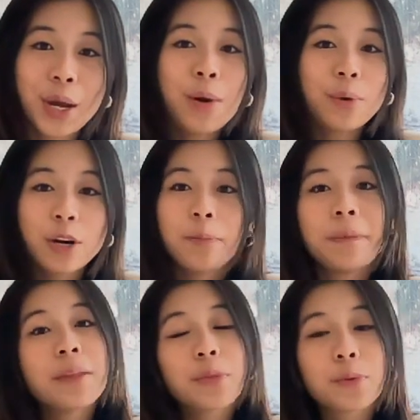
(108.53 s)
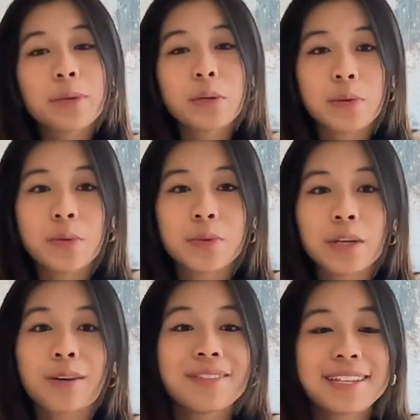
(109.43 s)
We hope that through the use
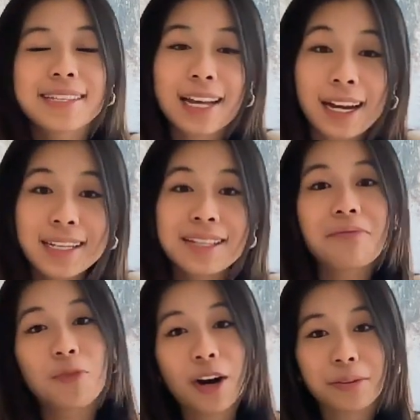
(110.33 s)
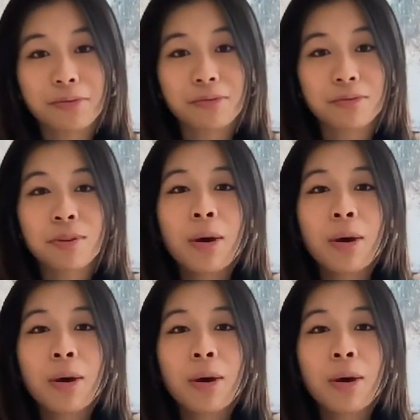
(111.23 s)
of these slides and walkthroughs,